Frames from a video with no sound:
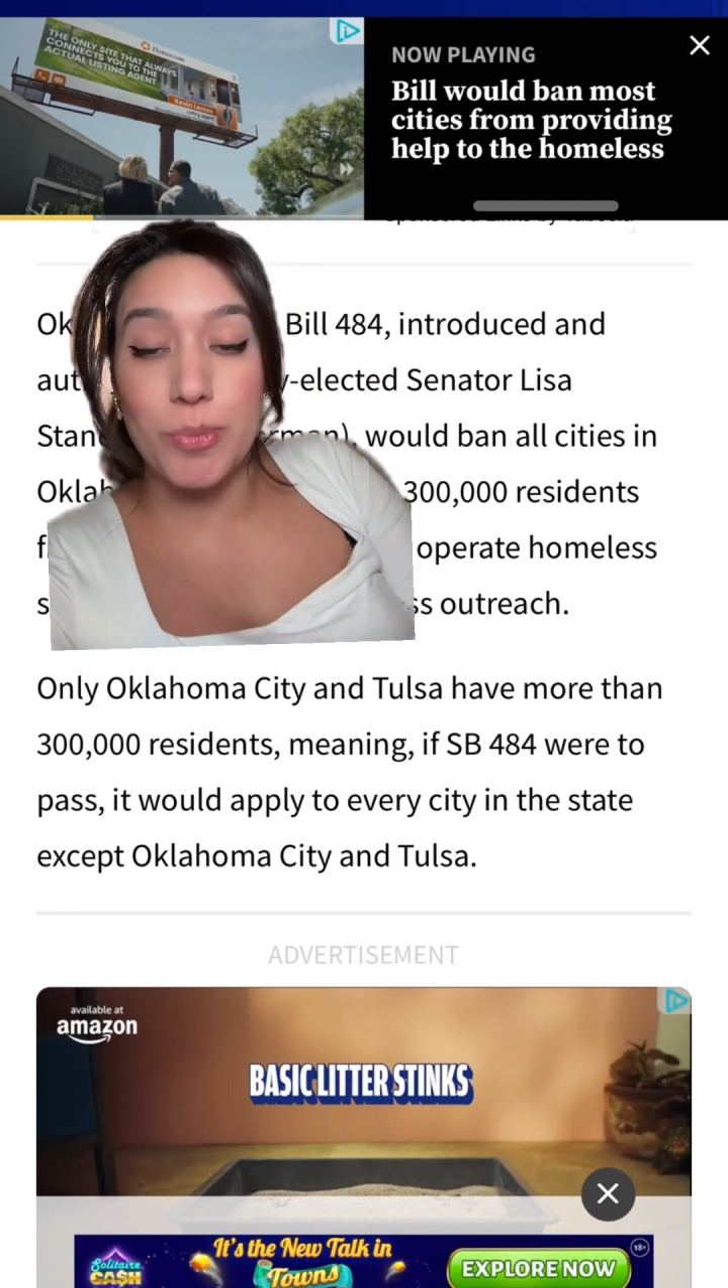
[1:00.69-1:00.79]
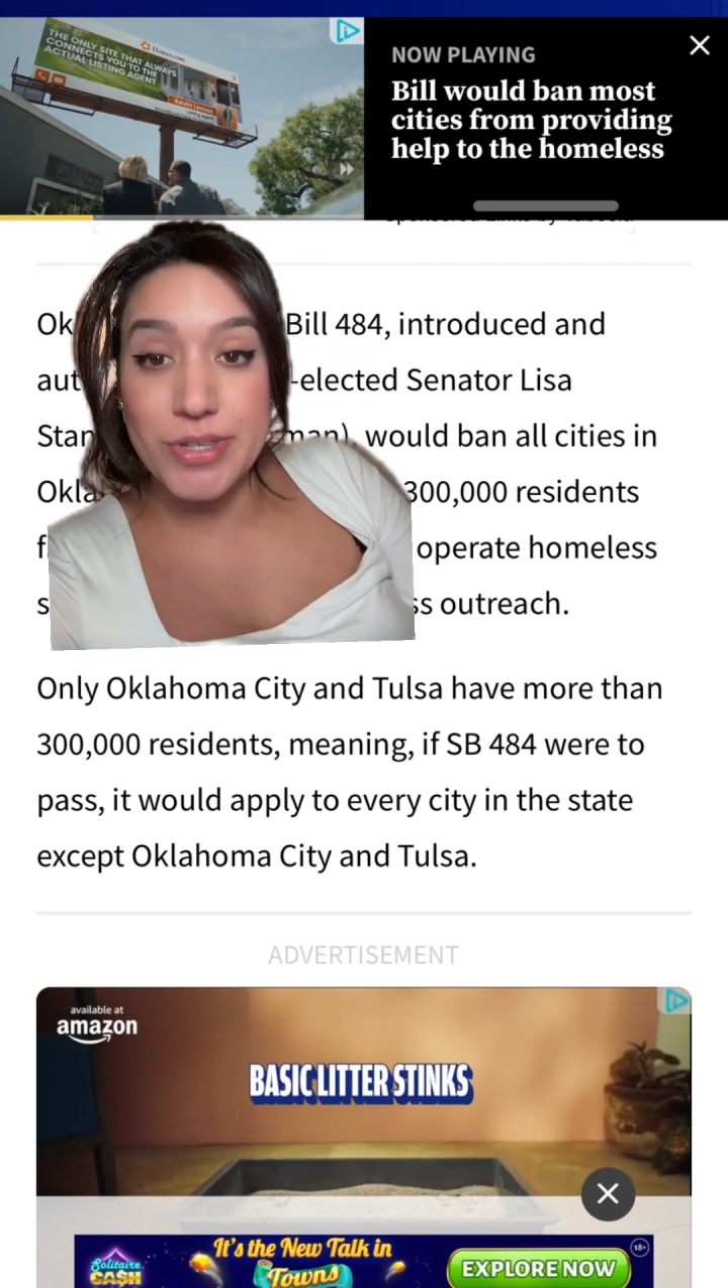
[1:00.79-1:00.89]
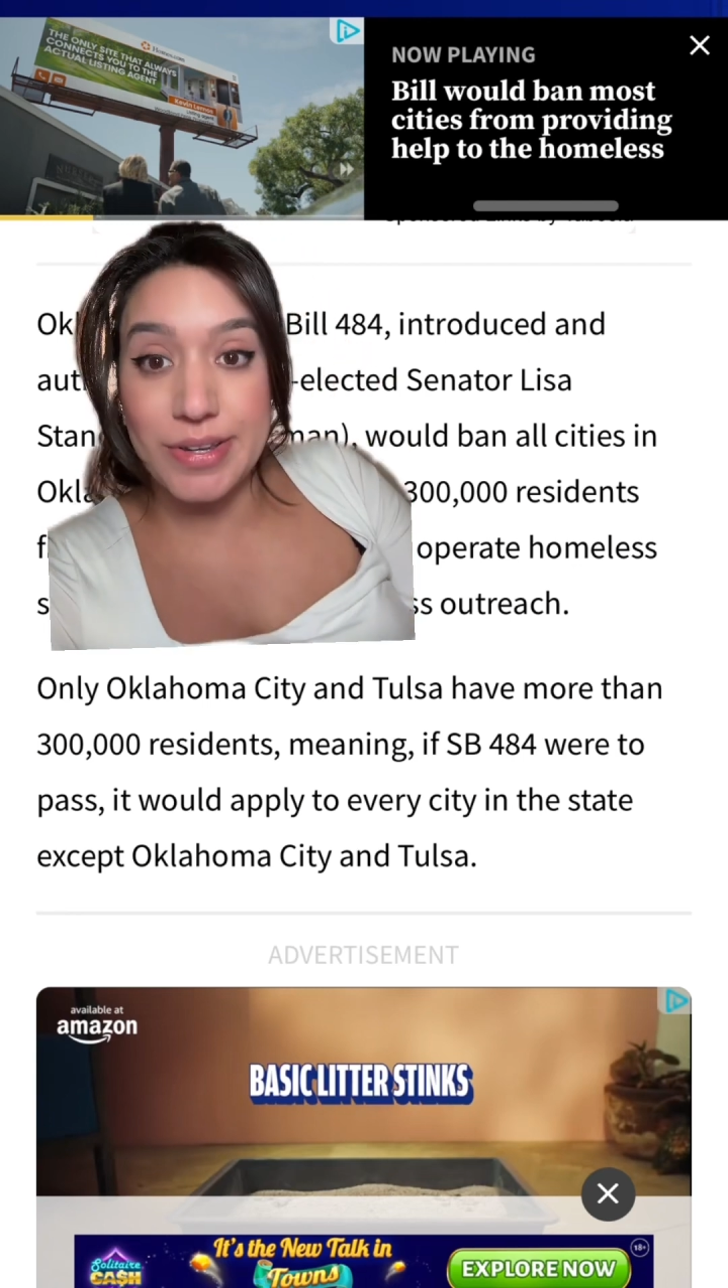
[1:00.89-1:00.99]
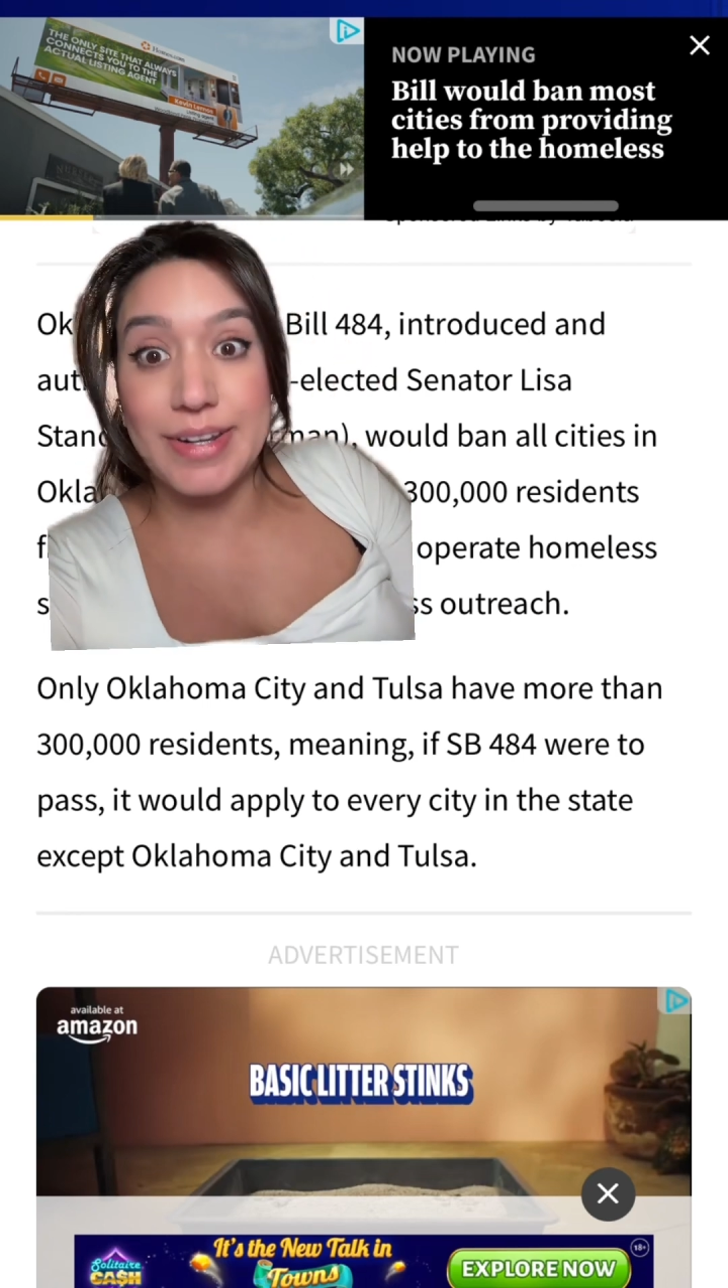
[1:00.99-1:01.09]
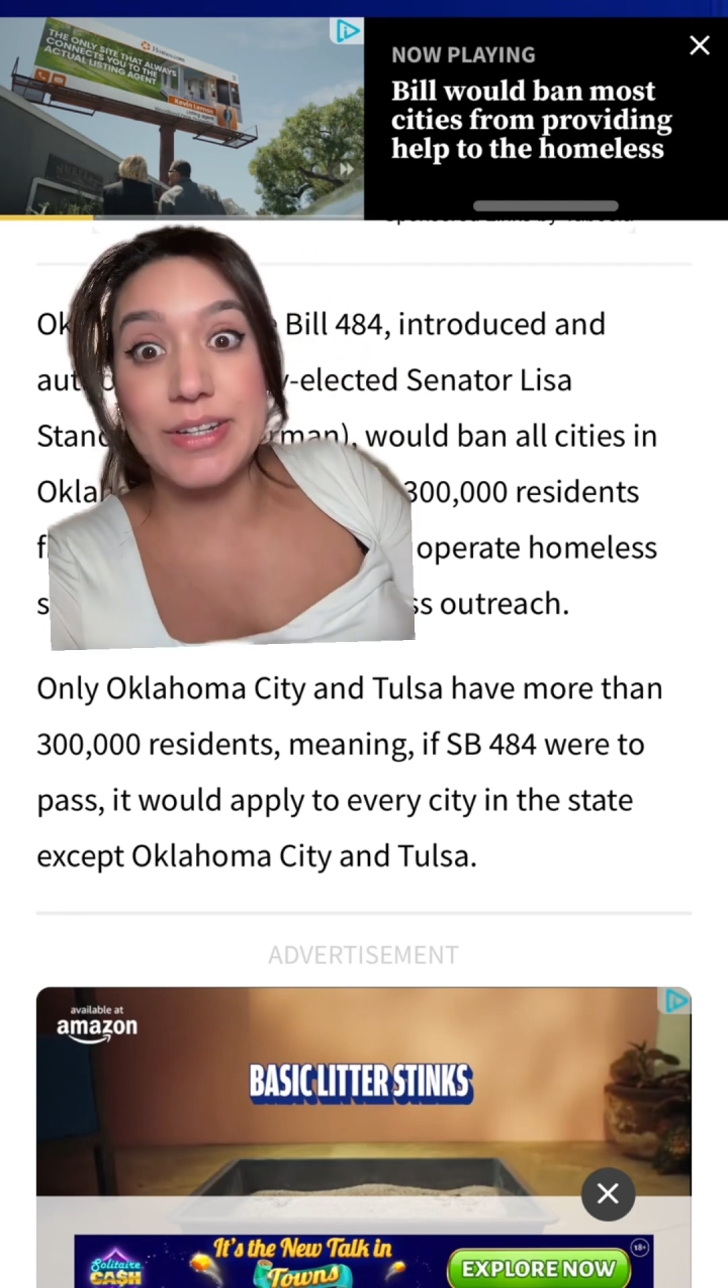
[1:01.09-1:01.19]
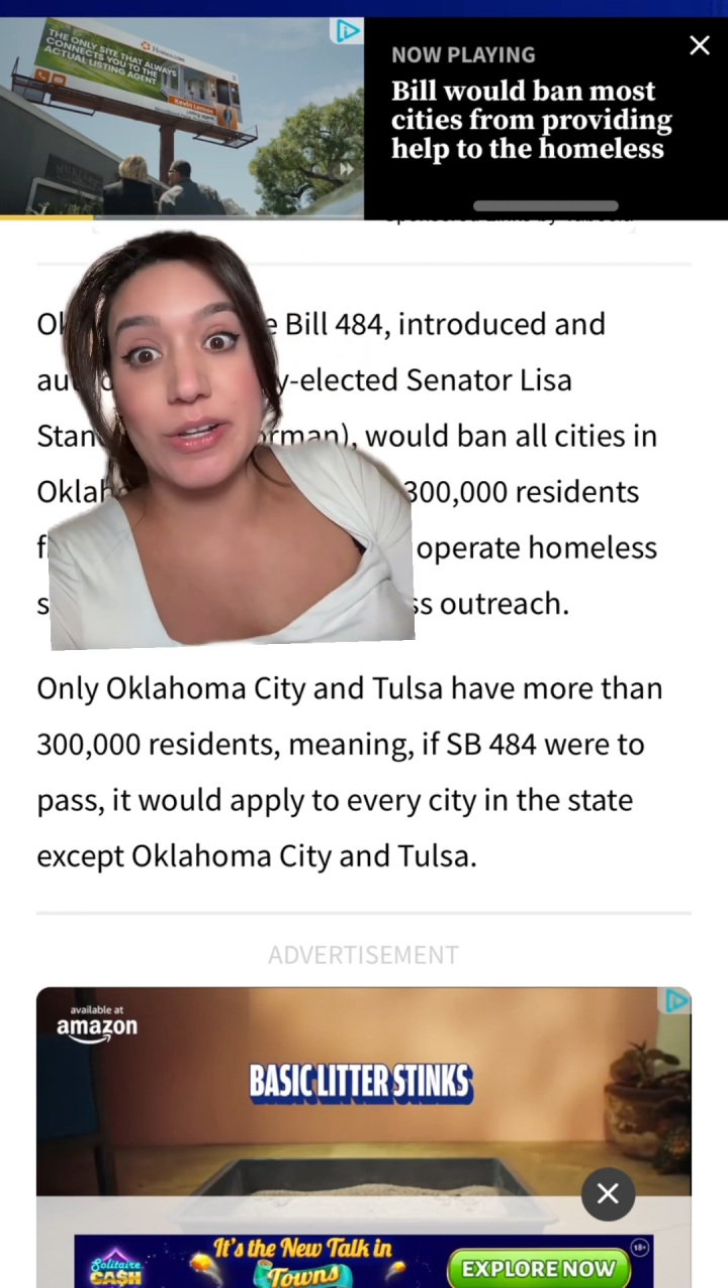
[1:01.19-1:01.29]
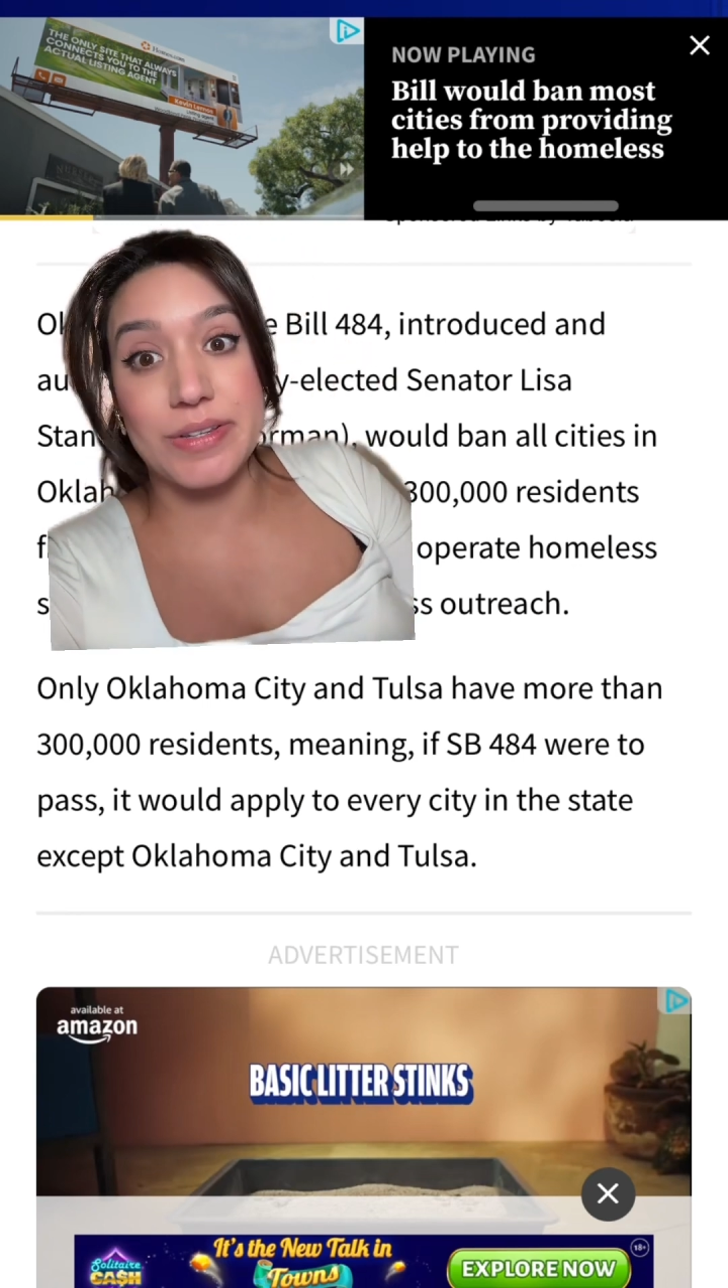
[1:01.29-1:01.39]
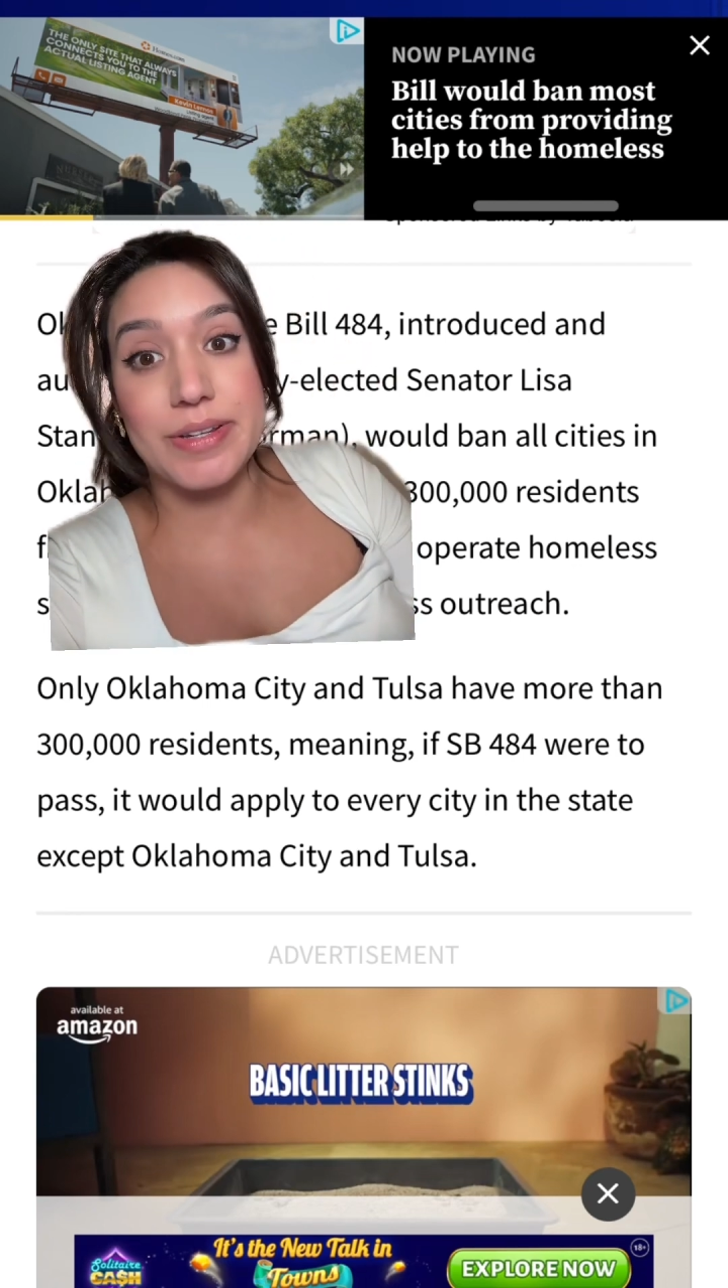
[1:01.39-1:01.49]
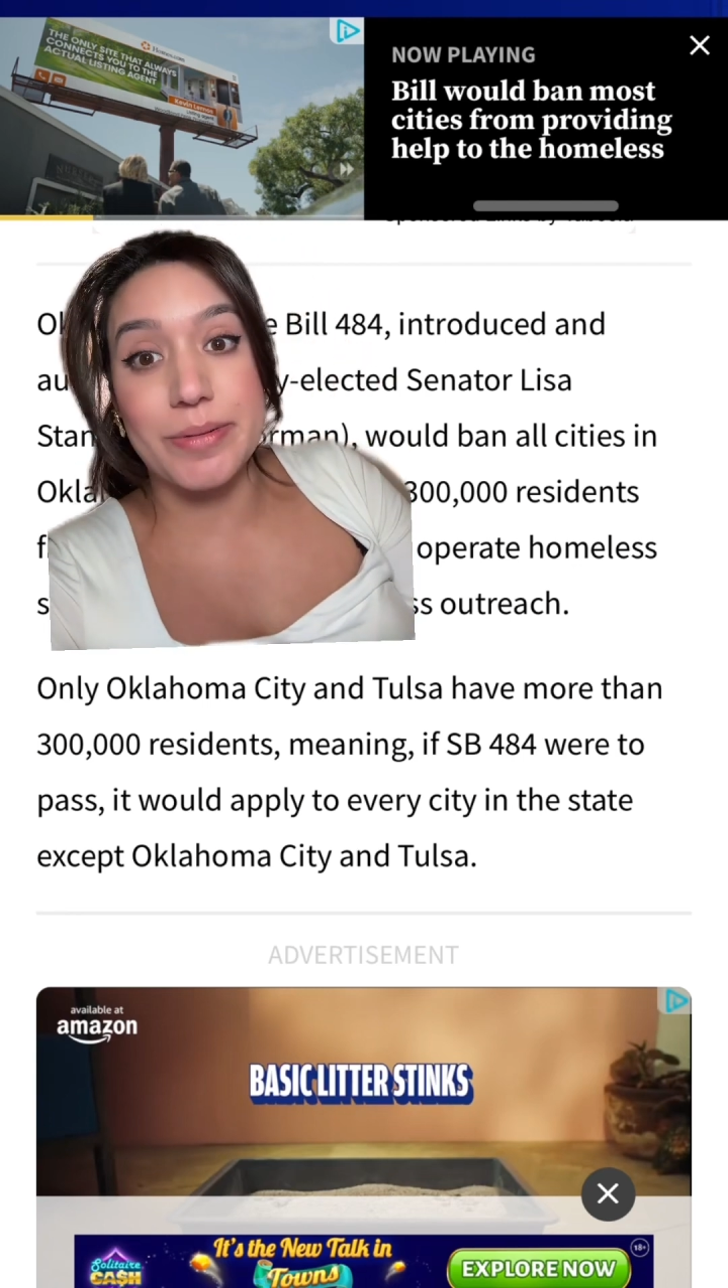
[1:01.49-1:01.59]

City and Tulsa.